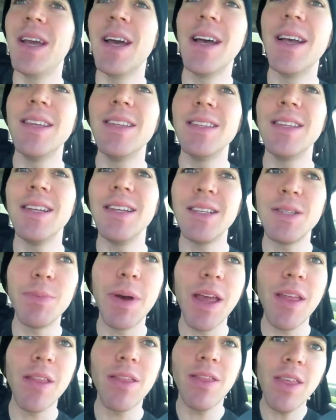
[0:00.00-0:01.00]
because it's
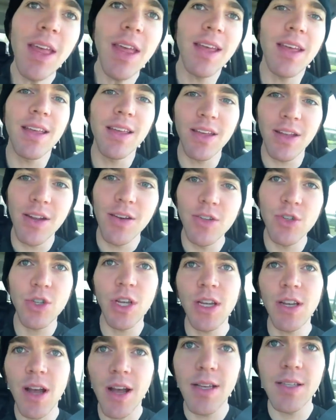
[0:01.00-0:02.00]
my thing, you know,
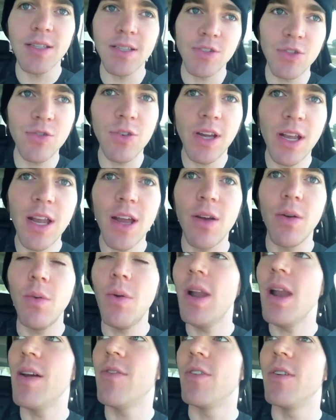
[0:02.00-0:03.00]
Shane Dawson, straight hair,
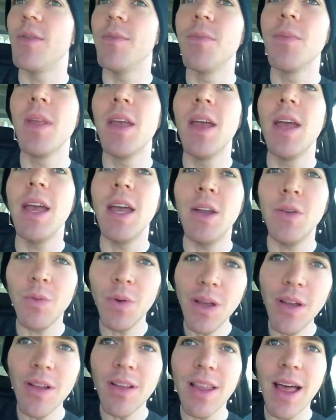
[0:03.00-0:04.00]
whatever. In
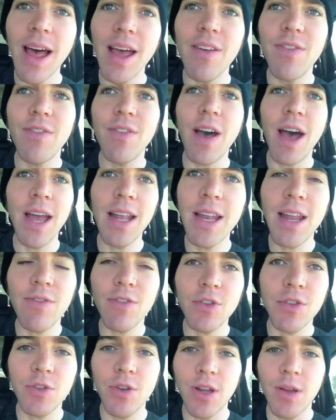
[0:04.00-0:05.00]
real life, I
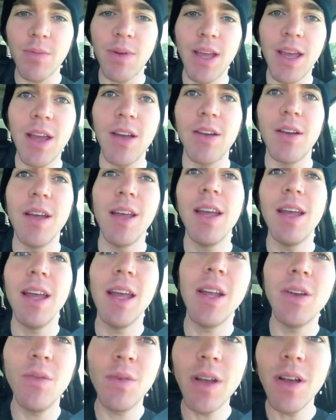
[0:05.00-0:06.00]
never straighten my hair.
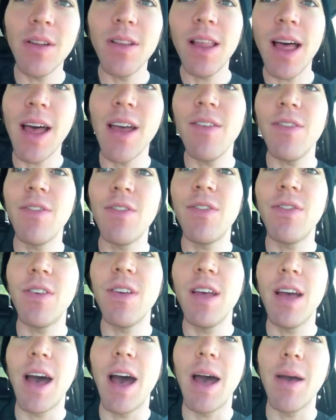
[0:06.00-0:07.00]
In real life,
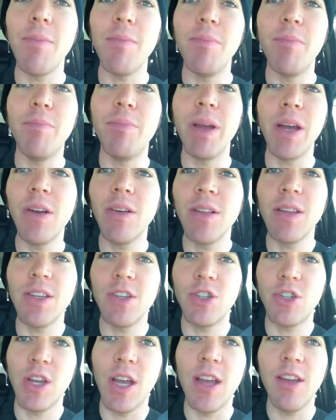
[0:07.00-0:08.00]
I
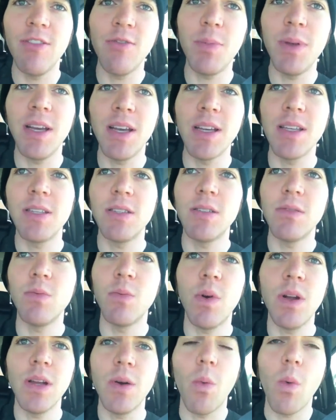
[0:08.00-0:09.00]
barely shave because
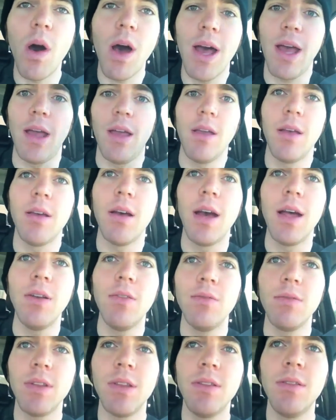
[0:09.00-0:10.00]
what why? I
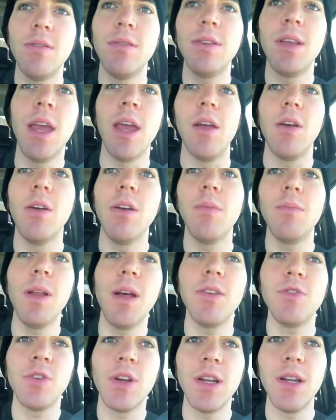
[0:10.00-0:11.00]
don't care. I'm
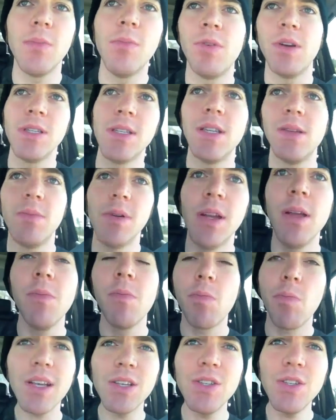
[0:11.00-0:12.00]
not trying to impress anybody.
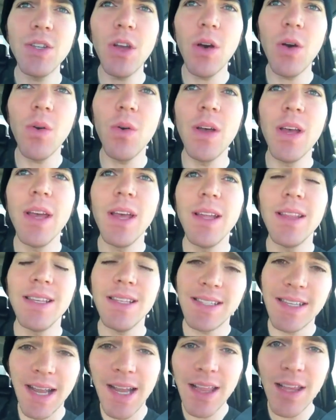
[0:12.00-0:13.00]
So,
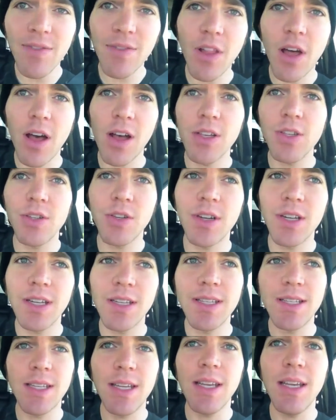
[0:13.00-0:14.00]
these daily vlogs, you're going
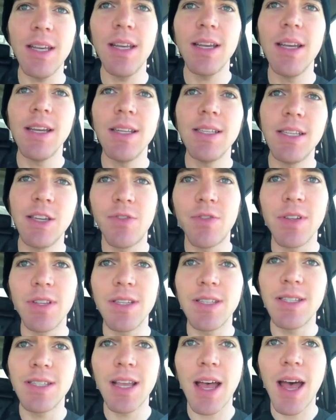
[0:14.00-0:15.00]
to see
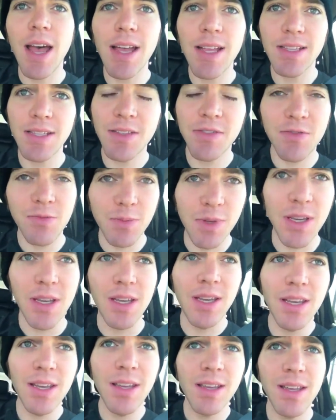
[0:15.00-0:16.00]
different sides of
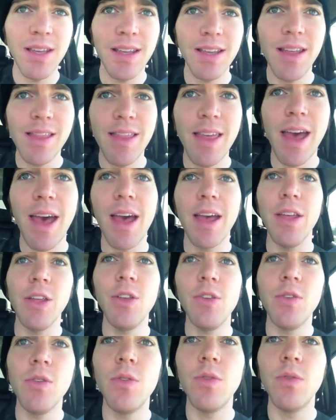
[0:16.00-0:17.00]
me that
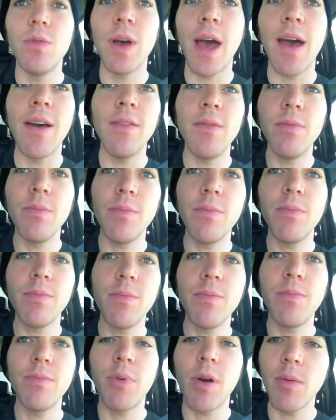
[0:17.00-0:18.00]
you haven't
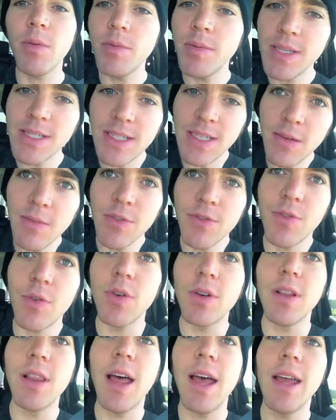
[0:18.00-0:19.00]
probably seen
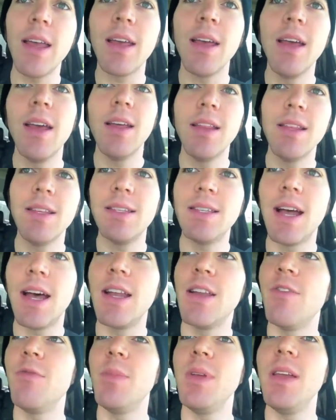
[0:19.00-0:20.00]
before, like the
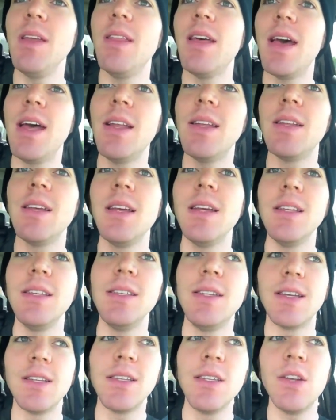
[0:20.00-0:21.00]
side of me that
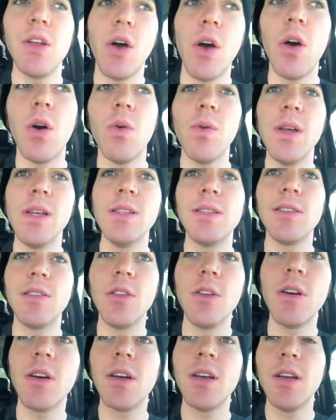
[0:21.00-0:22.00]
doesn't always
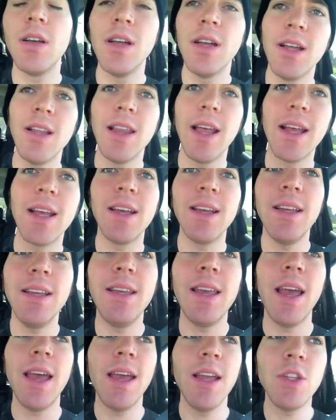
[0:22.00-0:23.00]
look like a
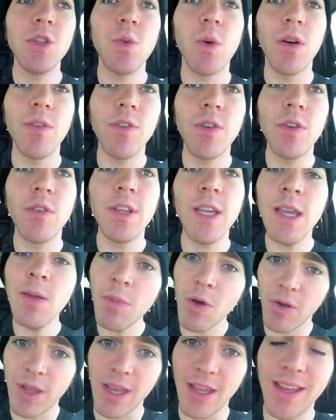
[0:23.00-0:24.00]
gay 12 year old
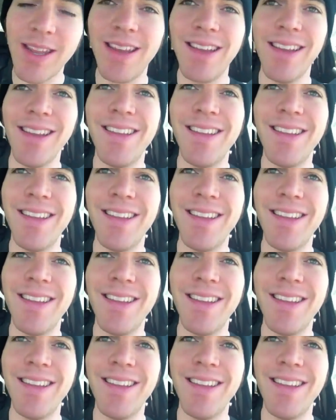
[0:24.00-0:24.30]
emo kid,